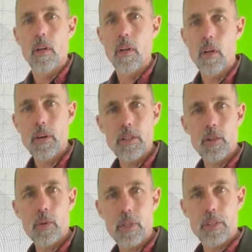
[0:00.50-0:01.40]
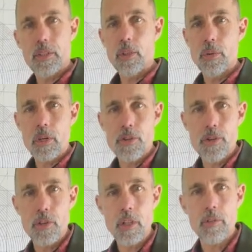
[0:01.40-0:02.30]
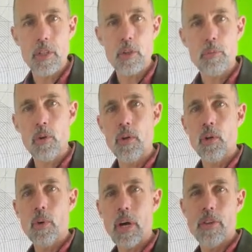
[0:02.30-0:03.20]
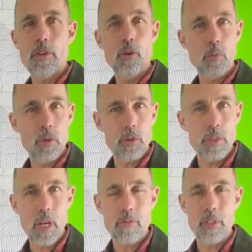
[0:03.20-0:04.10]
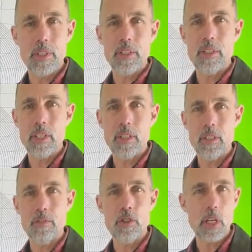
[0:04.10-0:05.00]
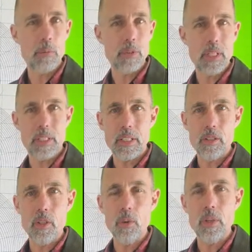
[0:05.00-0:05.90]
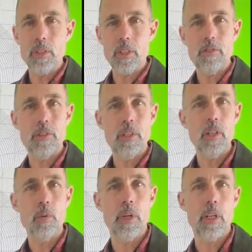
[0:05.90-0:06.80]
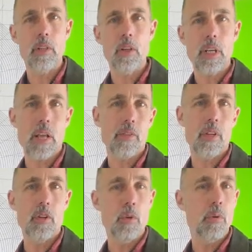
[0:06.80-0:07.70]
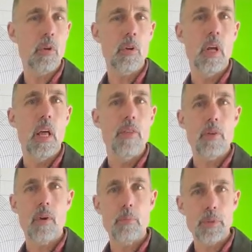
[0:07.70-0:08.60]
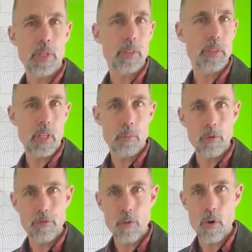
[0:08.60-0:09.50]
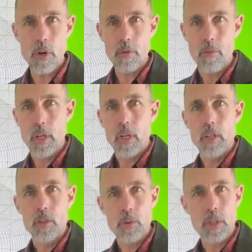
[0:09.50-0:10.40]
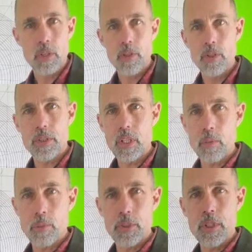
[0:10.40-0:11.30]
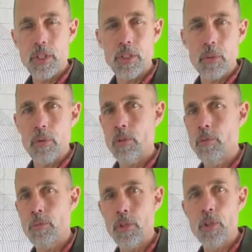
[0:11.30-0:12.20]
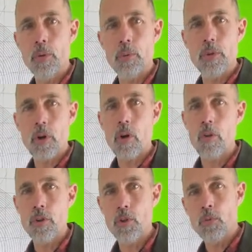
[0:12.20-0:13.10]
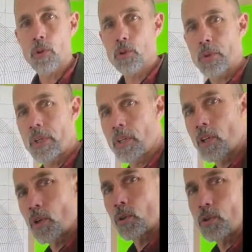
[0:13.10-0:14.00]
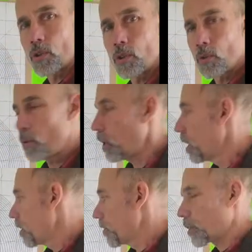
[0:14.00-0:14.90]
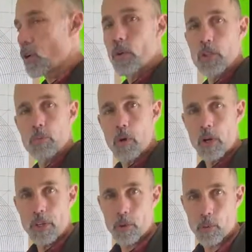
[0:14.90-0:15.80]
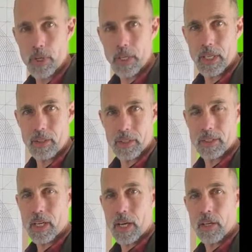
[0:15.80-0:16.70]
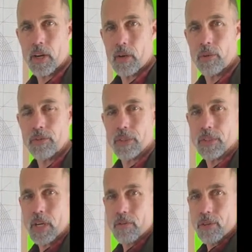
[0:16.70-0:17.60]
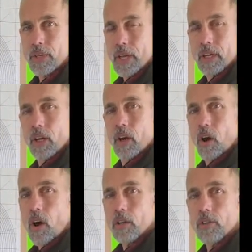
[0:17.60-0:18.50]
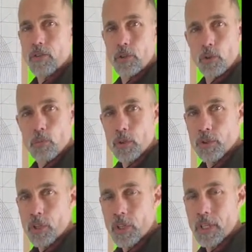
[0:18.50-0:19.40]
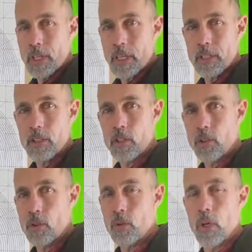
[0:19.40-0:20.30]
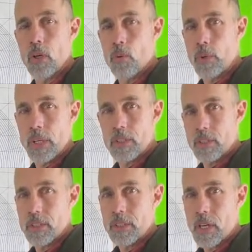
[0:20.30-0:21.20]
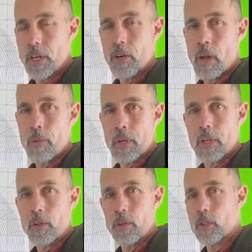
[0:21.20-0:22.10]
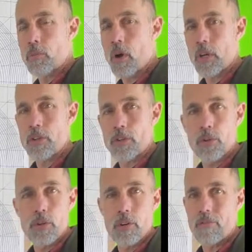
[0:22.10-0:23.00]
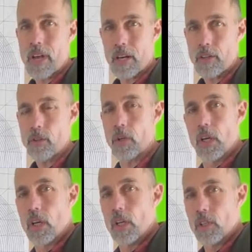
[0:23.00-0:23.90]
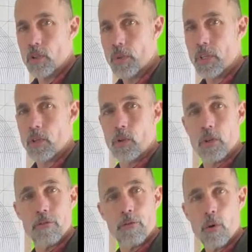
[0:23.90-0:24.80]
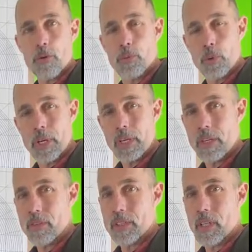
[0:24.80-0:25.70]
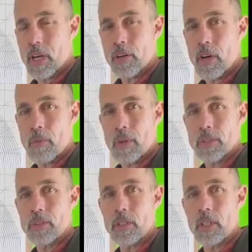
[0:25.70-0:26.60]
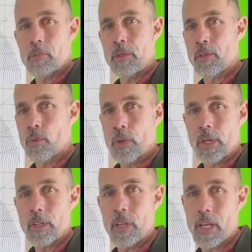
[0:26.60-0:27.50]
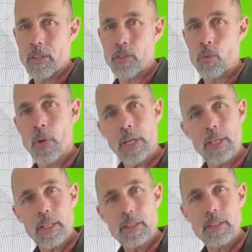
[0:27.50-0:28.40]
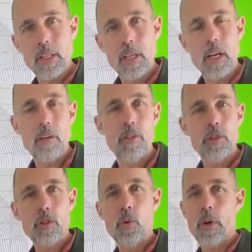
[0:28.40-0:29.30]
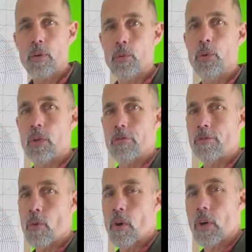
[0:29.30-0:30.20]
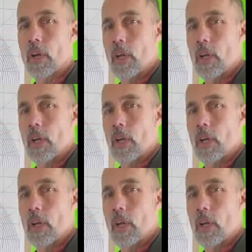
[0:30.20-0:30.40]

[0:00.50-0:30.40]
All right, so we're continuing our journey of exploring why the numerals have the distinctive shapes that they do, and in this video we're going to look at the numeral that represents the number 4. So we're going to do the same procedure that we've been doing with all the numerals. We're going to go to the corresponding ring in this diagram. We've discovered that all of the numerals are connected to rings in this diagram that correspond to their value. So we're going to go to the 4th ring in this diagram. That's going to be the ring that has the radius of the square root of 4.